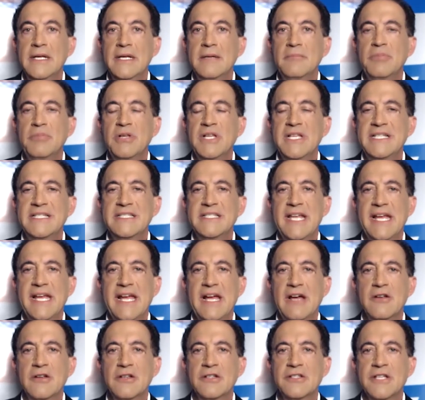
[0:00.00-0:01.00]
please take
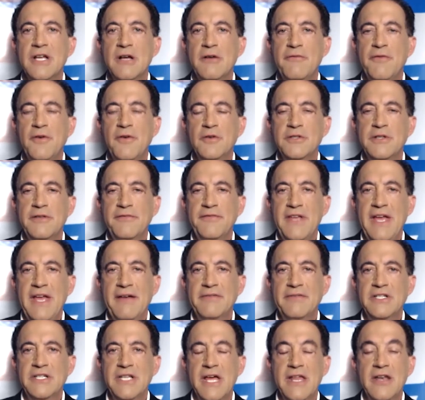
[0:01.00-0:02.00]
out your cell phones if you
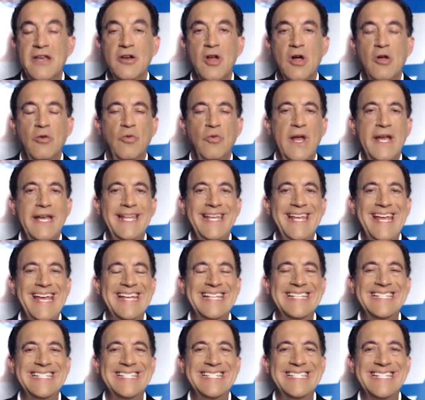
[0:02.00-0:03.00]
haven't done it already
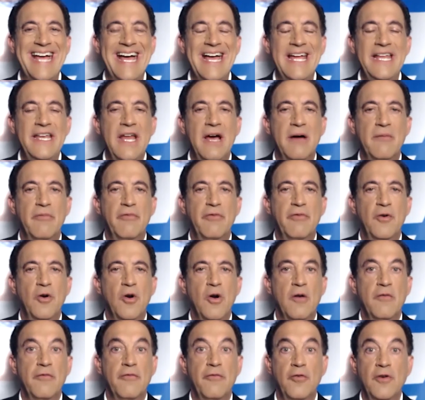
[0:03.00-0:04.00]
and sign up for
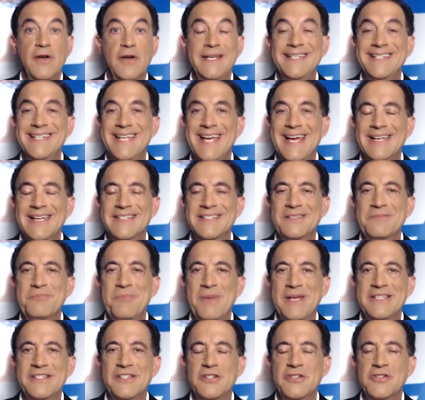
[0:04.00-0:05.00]
our free text
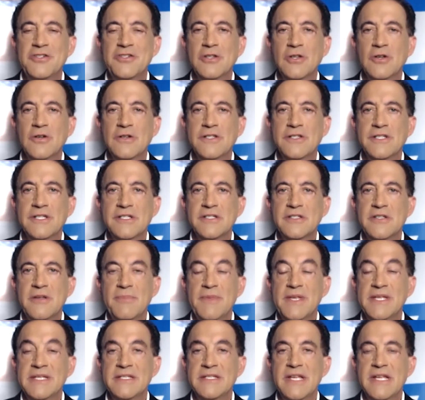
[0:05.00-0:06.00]
message alert system
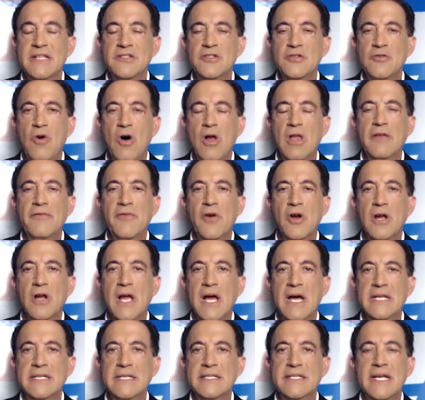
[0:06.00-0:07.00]
that sends you all of our
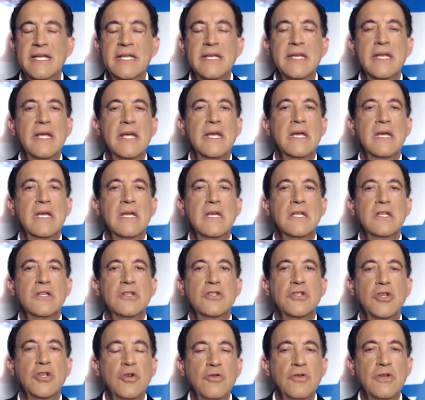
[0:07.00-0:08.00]
content
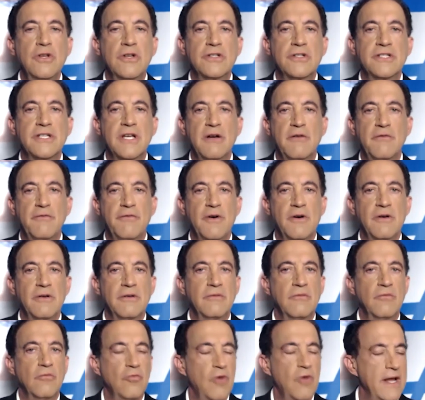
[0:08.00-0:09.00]
to your cell
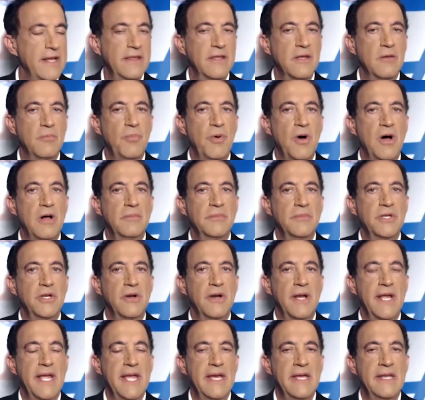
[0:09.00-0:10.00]
phone right in the palm of your
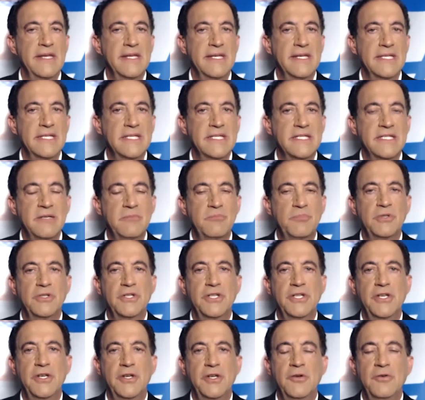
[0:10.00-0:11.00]
hand. And it's simple
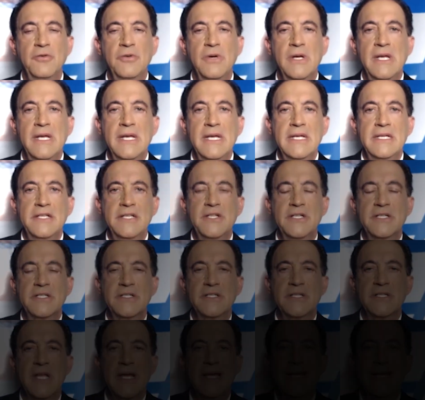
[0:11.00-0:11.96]
to do. Just